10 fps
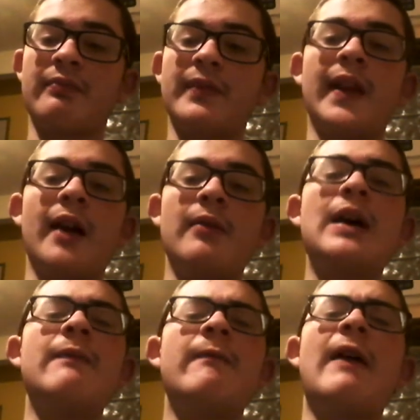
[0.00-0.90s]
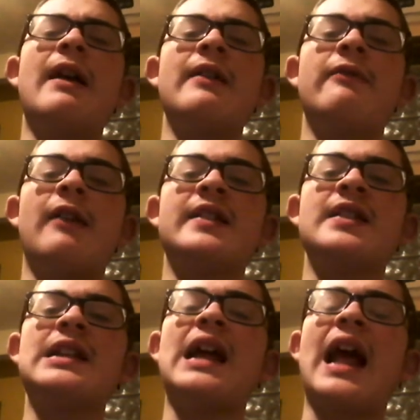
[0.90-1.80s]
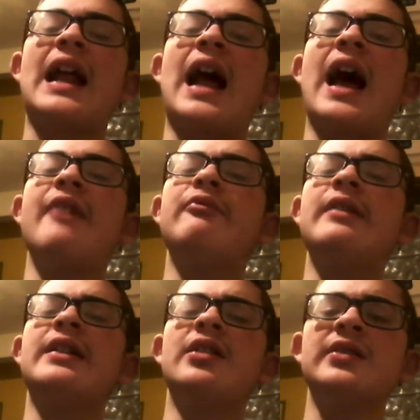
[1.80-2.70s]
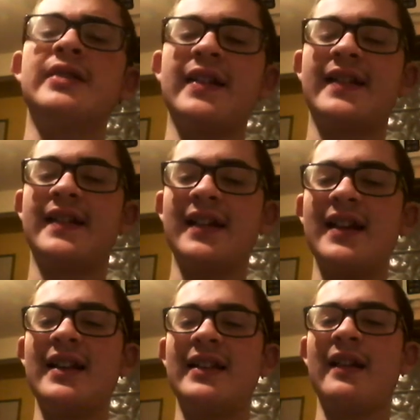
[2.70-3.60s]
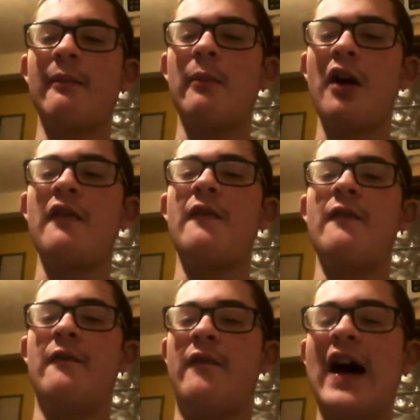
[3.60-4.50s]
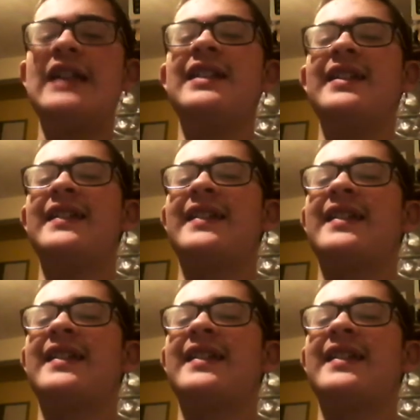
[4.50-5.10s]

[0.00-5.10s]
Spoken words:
They were very threatened, and we got to see the Movellans